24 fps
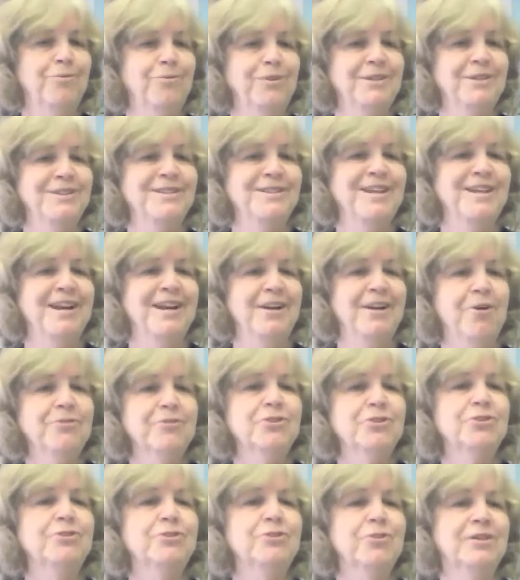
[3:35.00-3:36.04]
was that I
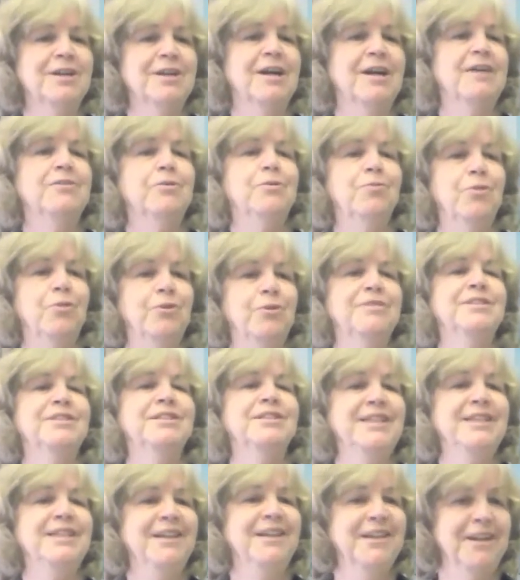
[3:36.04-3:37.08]
also took on the role of a
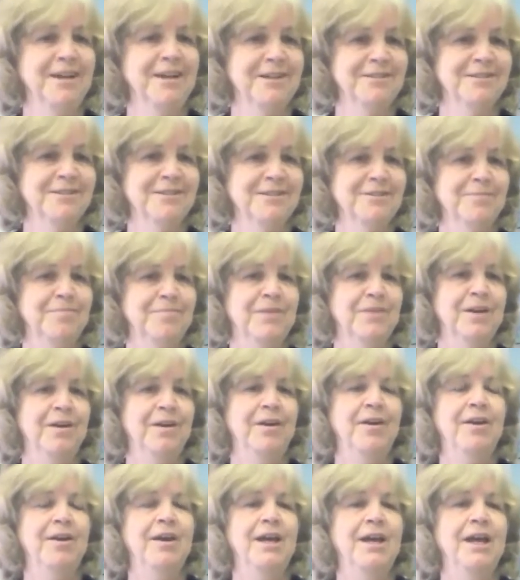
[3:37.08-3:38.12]
CNS.
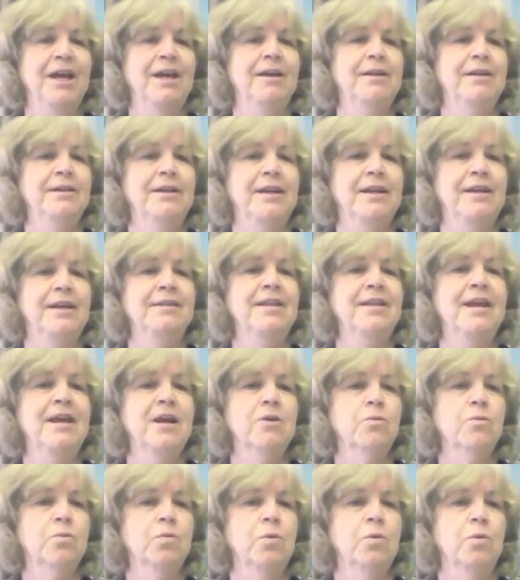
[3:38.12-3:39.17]
And in
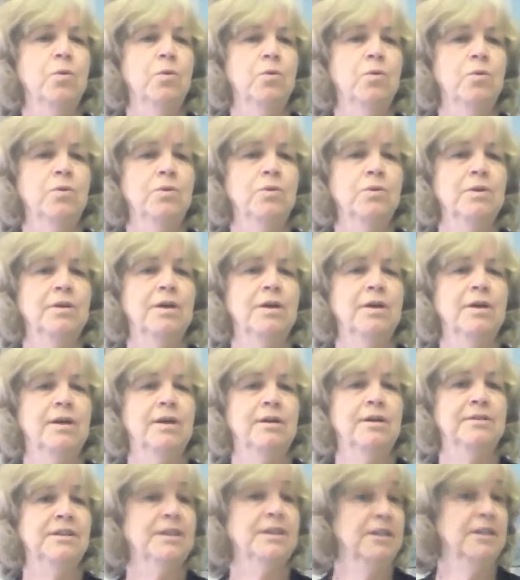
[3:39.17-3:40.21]
that role,
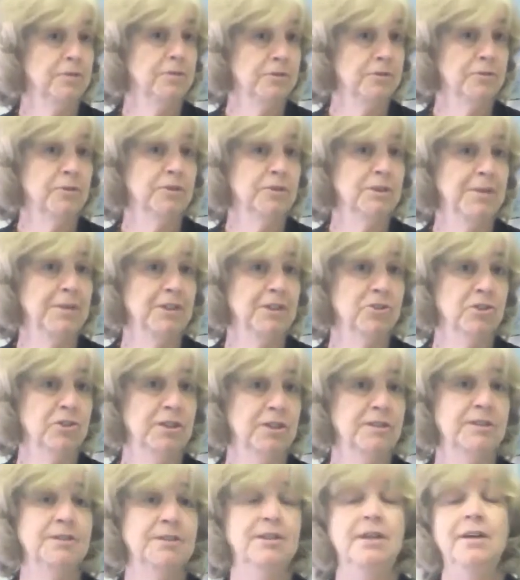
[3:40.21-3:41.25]
the clinical nurse
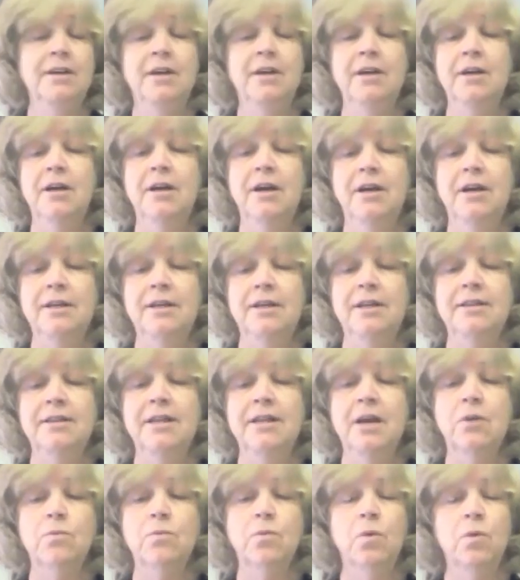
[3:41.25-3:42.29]
specialist, in
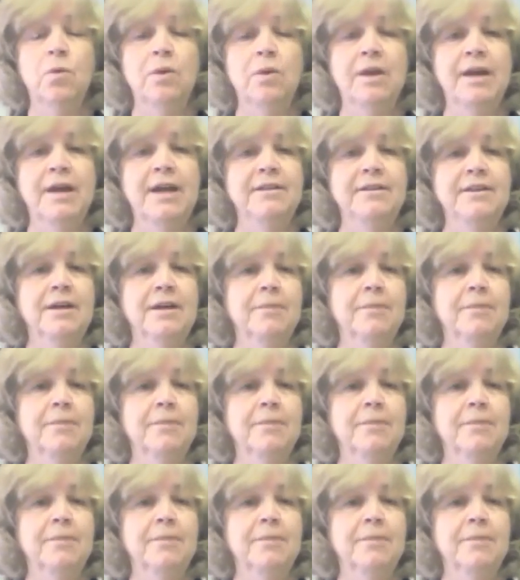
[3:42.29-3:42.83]
that role I had the